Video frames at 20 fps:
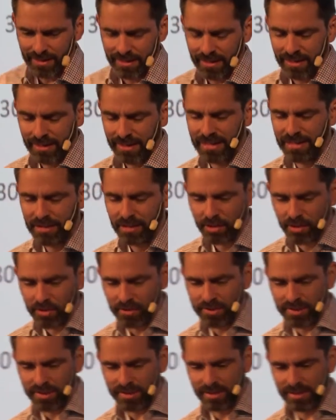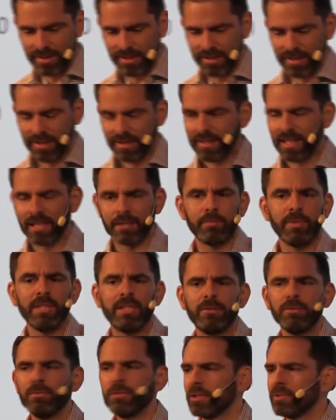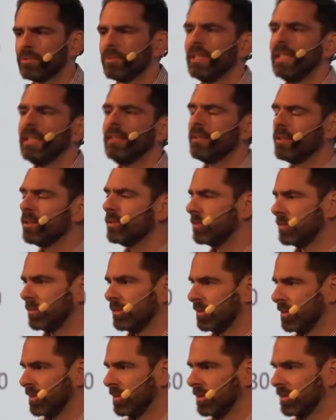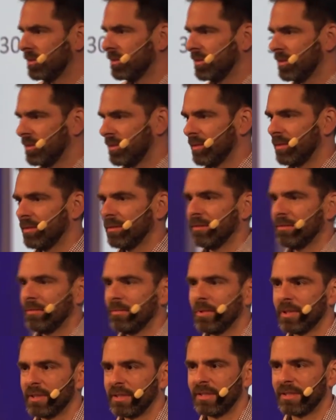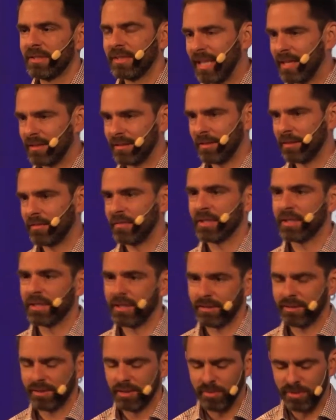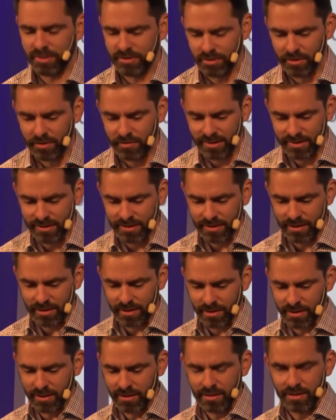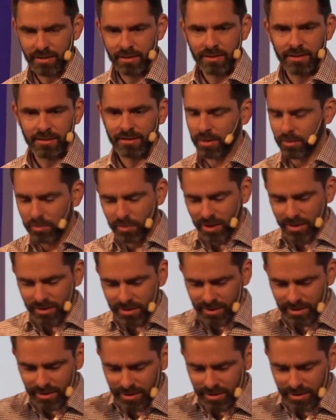he knows that we do not really know what the status of our customer services are. So what